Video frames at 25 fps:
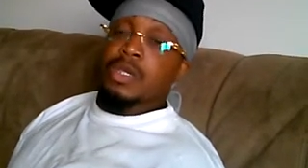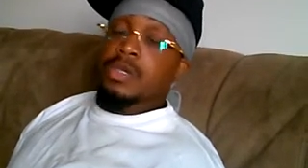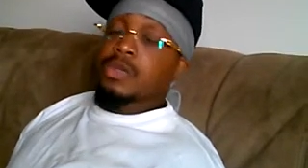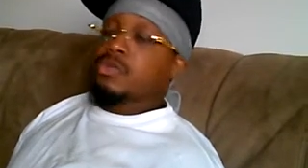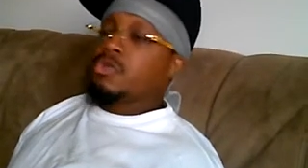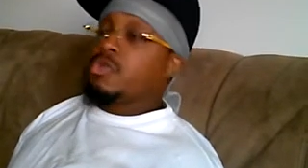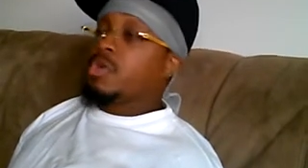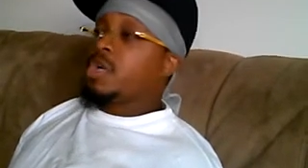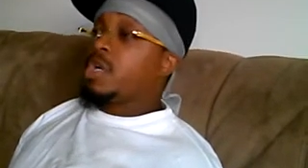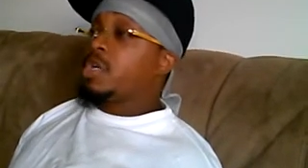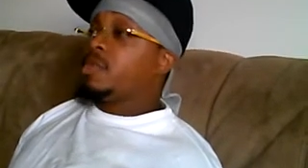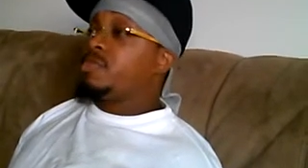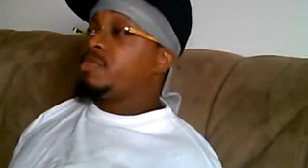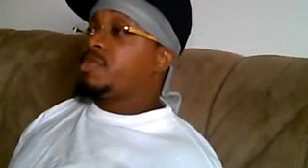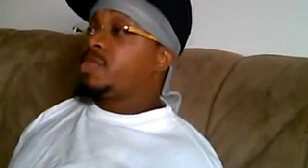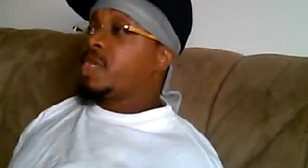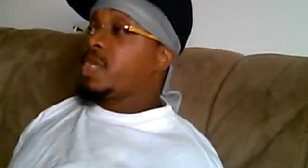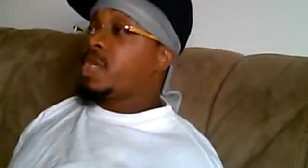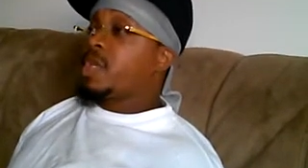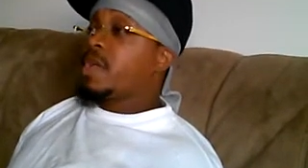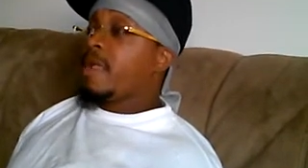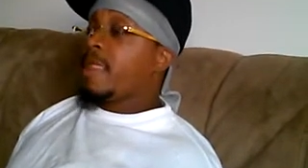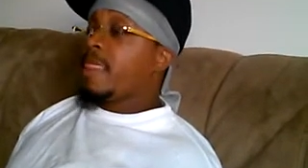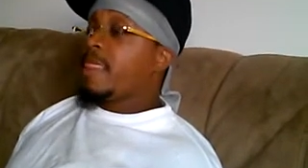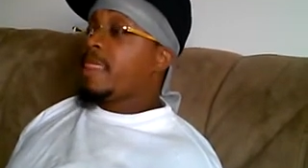You know what I'm
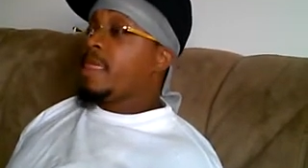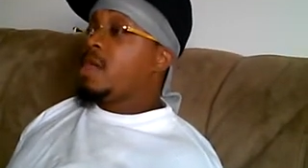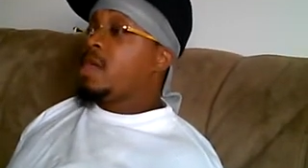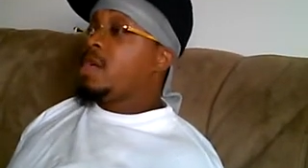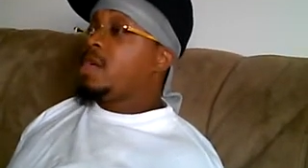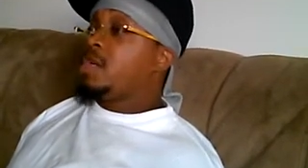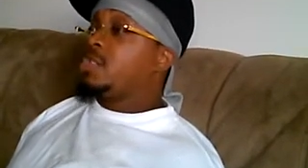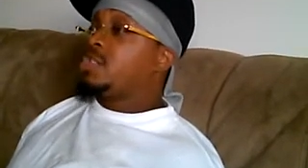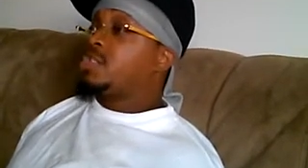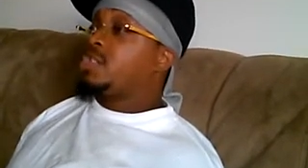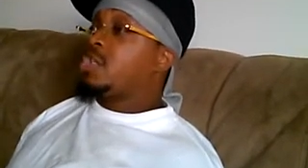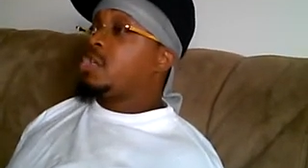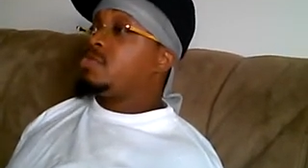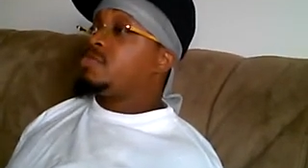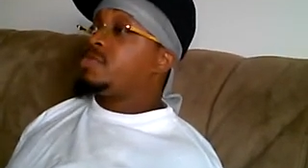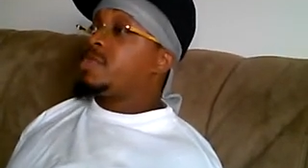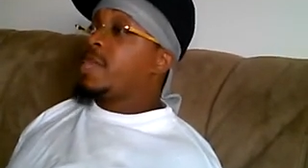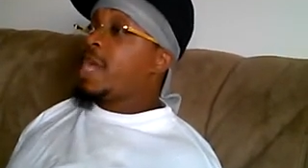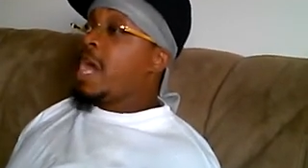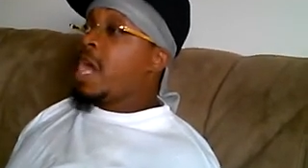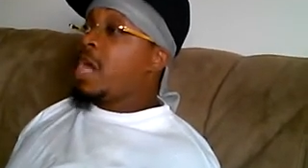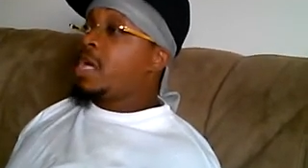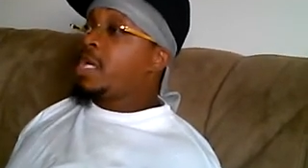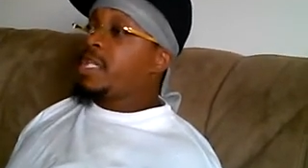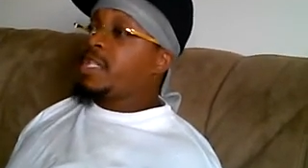saying? So
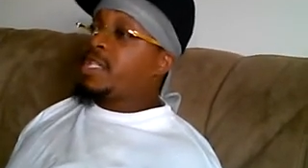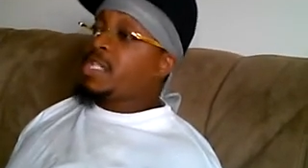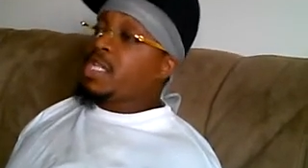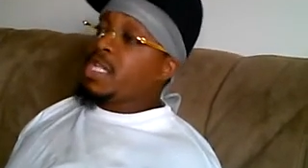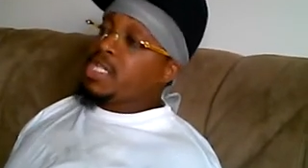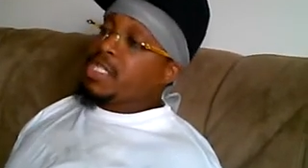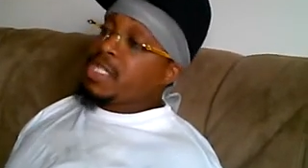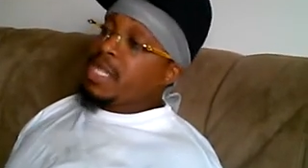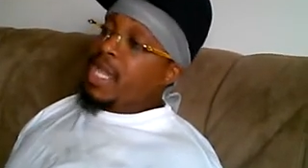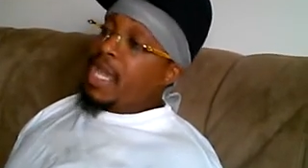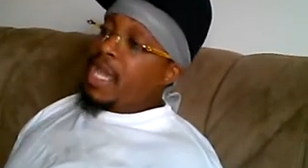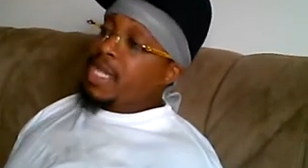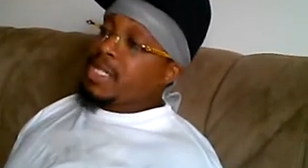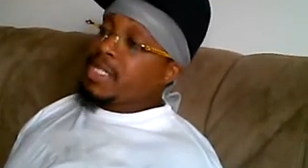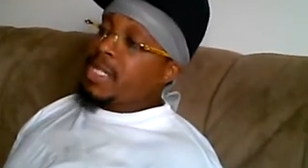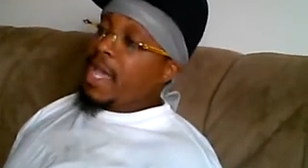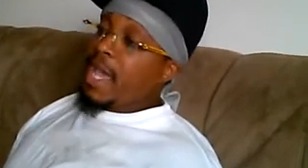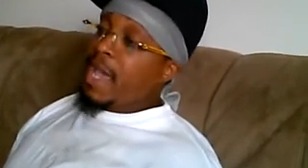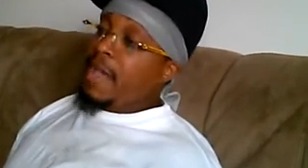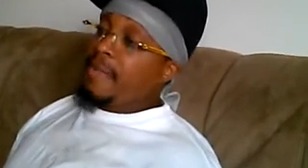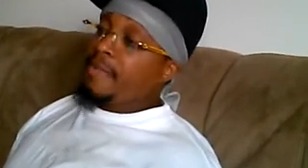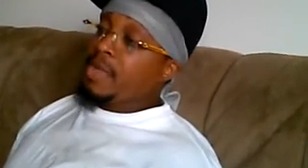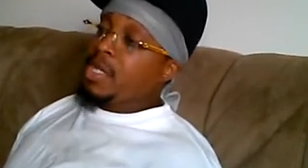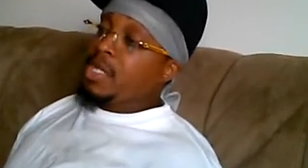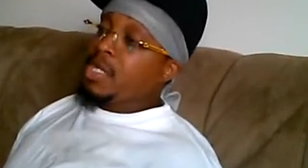now that this has
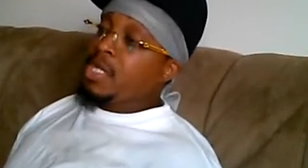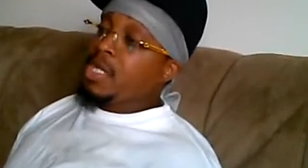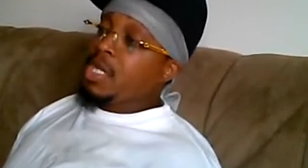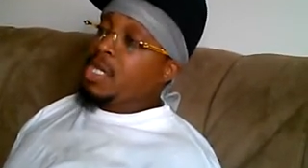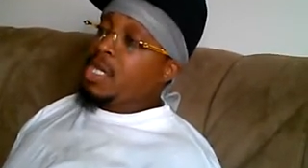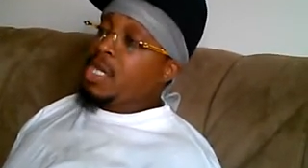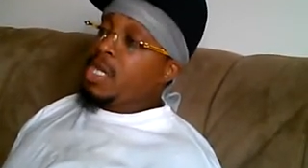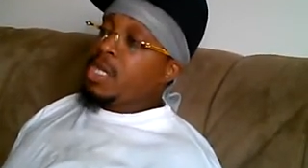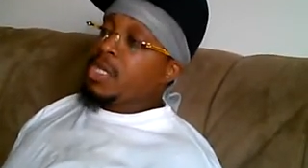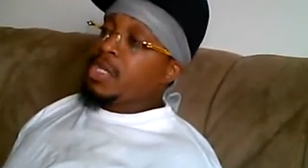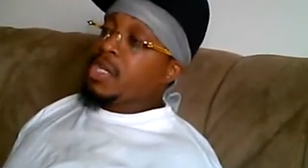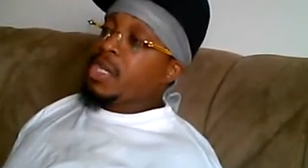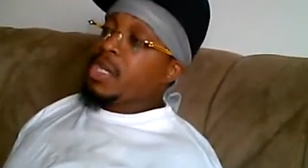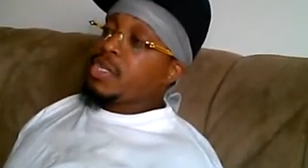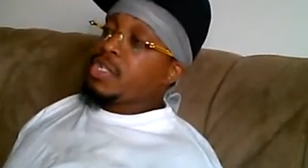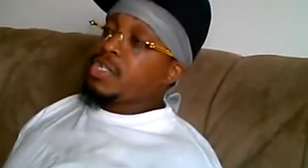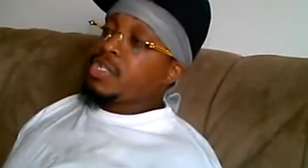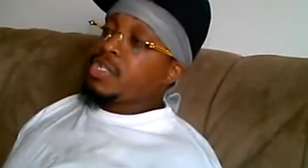happened, their